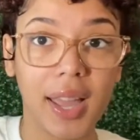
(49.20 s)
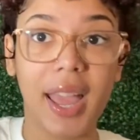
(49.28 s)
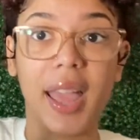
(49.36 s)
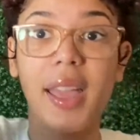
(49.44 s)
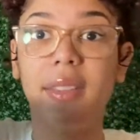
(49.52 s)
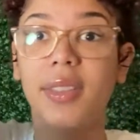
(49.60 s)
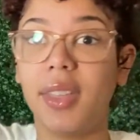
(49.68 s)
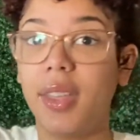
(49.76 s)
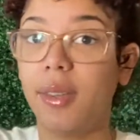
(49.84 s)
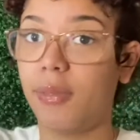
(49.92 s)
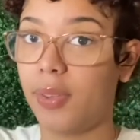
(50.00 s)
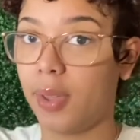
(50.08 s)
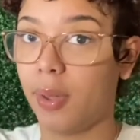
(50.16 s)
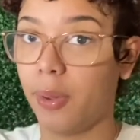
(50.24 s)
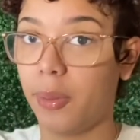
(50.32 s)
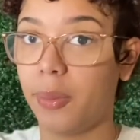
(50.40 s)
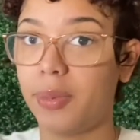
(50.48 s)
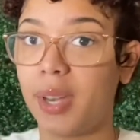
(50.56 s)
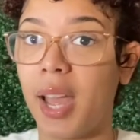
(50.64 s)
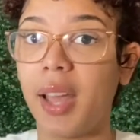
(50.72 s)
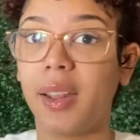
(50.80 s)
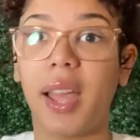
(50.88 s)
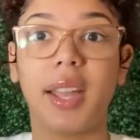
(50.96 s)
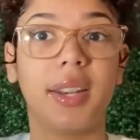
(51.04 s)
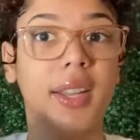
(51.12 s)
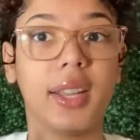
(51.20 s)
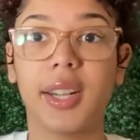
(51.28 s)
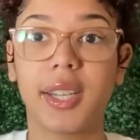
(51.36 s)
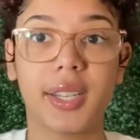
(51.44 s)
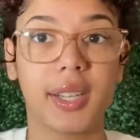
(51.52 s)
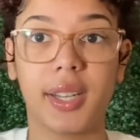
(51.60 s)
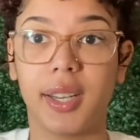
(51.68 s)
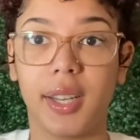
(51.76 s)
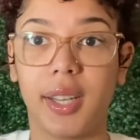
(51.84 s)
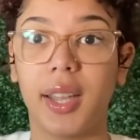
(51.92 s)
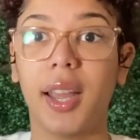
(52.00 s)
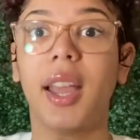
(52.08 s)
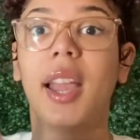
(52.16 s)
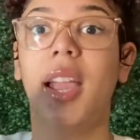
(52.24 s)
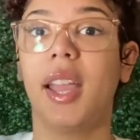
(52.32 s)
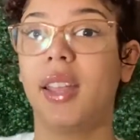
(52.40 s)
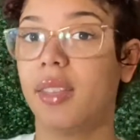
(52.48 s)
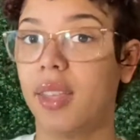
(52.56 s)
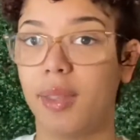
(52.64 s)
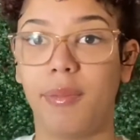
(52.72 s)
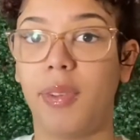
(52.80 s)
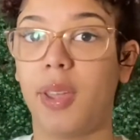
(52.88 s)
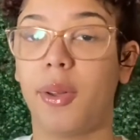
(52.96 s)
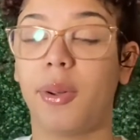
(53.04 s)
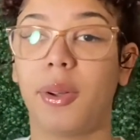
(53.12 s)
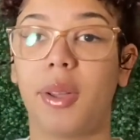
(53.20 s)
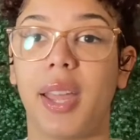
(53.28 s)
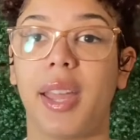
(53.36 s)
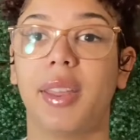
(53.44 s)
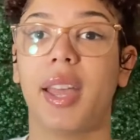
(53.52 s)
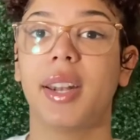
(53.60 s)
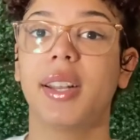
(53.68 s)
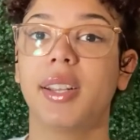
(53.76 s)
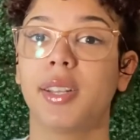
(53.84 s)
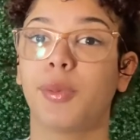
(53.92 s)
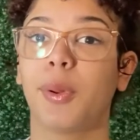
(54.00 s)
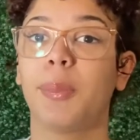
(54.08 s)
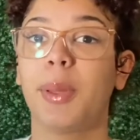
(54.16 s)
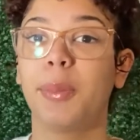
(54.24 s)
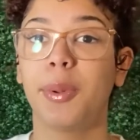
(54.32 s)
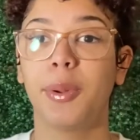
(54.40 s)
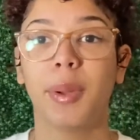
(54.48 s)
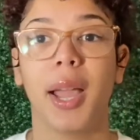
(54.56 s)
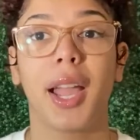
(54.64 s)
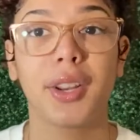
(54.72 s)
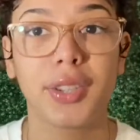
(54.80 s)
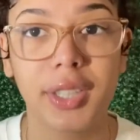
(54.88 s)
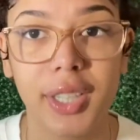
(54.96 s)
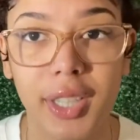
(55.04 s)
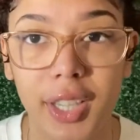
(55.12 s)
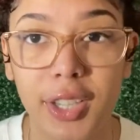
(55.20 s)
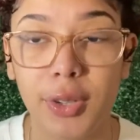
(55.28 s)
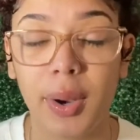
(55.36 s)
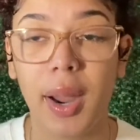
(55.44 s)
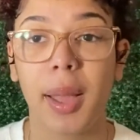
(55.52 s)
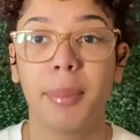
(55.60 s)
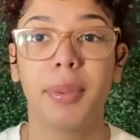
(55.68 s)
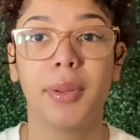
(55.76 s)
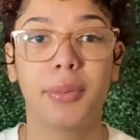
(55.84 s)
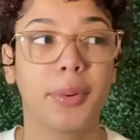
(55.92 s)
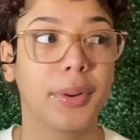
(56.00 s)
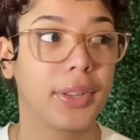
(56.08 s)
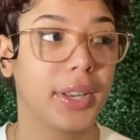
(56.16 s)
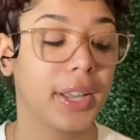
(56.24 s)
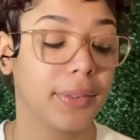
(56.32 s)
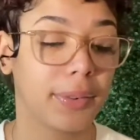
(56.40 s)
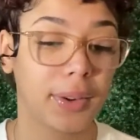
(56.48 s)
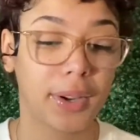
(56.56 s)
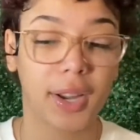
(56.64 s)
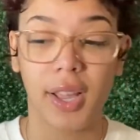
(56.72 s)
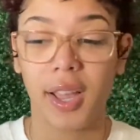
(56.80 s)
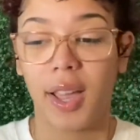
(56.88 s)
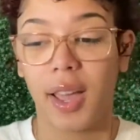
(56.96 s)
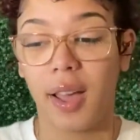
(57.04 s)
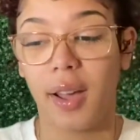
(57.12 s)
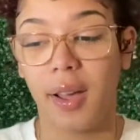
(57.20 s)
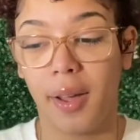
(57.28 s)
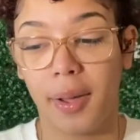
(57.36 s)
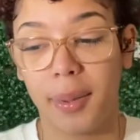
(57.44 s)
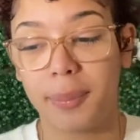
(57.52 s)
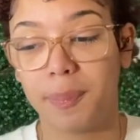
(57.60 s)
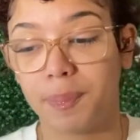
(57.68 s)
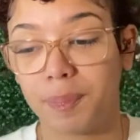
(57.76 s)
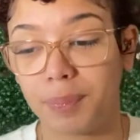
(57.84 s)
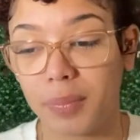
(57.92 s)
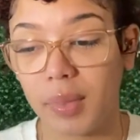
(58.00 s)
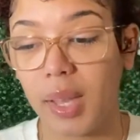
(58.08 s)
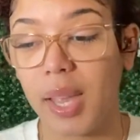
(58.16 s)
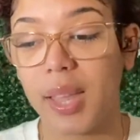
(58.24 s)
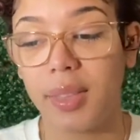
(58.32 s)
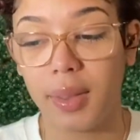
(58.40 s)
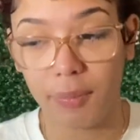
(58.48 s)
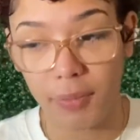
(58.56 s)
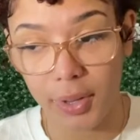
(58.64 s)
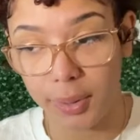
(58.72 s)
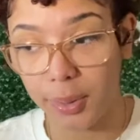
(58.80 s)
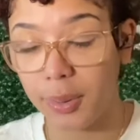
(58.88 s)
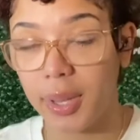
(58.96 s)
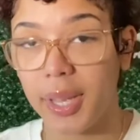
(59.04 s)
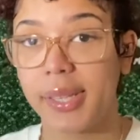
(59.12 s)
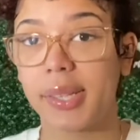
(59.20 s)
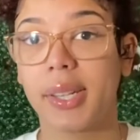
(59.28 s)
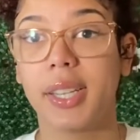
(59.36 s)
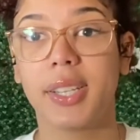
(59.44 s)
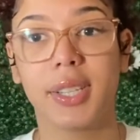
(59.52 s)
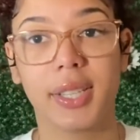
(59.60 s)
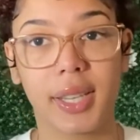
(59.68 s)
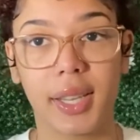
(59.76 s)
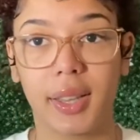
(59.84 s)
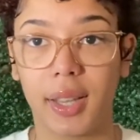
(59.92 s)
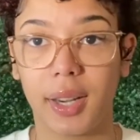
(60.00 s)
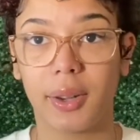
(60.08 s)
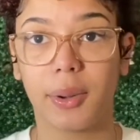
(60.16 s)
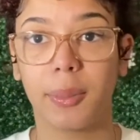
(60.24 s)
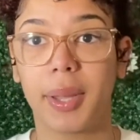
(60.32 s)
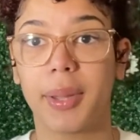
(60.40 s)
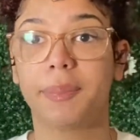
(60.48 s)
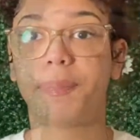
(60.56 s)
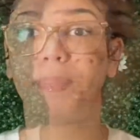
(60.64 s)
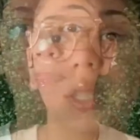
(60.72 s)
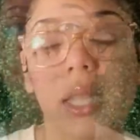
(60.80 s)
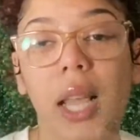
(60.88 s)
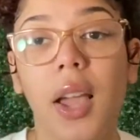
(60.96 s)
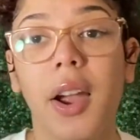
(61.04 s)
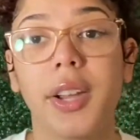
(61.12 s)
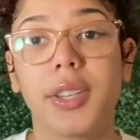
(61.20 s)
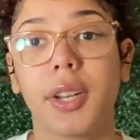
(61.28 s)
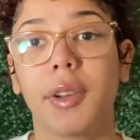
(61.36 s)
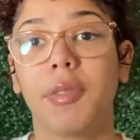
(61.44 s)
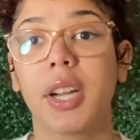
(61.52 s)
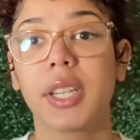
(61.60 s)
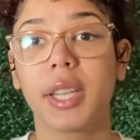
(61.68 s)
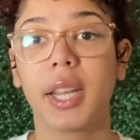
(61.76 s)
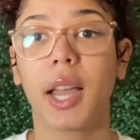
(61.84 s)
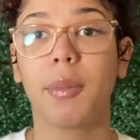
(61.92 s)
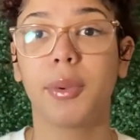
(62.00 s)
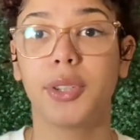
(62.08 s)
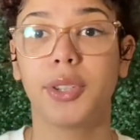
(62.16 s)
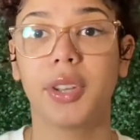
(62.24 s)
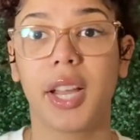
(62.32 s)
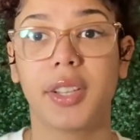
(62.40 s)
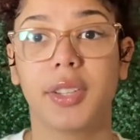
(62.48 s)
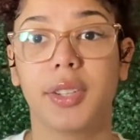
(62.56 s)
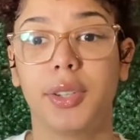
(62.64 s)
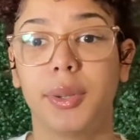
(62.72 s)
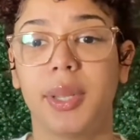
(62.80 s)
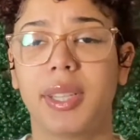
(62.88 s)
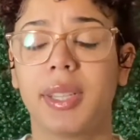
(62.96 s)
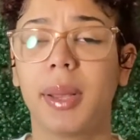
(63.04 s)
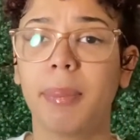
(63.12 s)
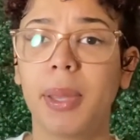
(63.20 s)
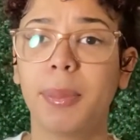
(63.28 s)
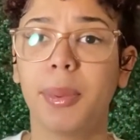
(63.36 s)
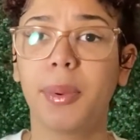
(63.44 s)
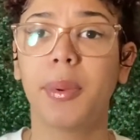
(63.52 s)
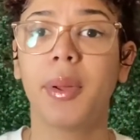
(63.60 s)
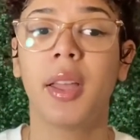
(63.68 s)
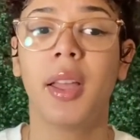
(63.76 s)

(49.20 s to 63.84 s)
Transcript: and then failed, not like didn't study and then failed. Okay, like this is for people who actually did try and put forth an effort, and then failed. Okay, so let's just get that out of the way. All right, so the first thing I want you guys to do is some people